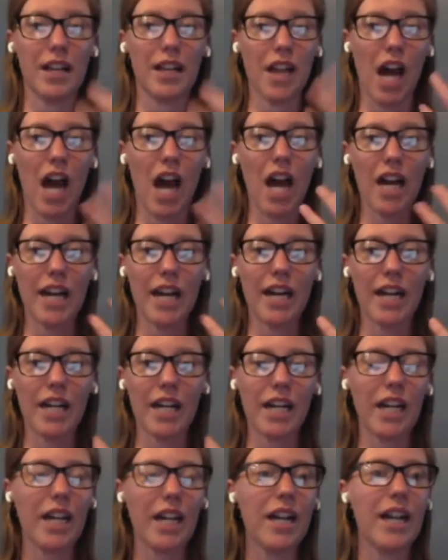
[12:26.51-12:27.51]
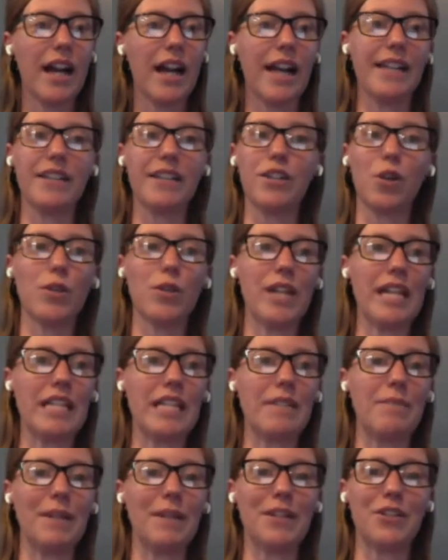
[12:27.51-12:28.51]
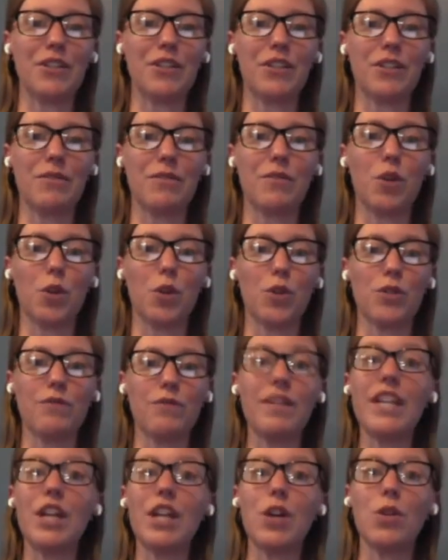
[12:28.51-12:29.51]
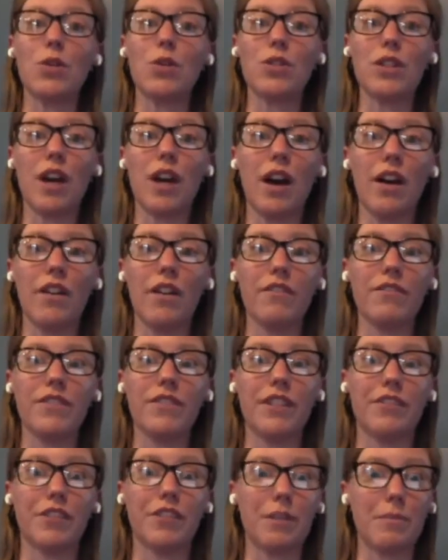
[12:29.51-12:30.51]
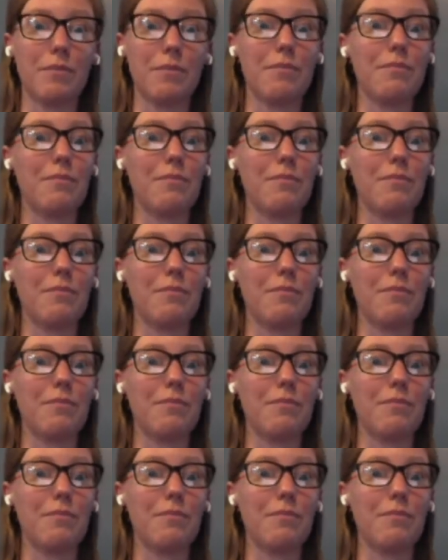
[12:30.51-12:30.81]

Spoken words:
hot air and go take some pictures, some photos and videos of different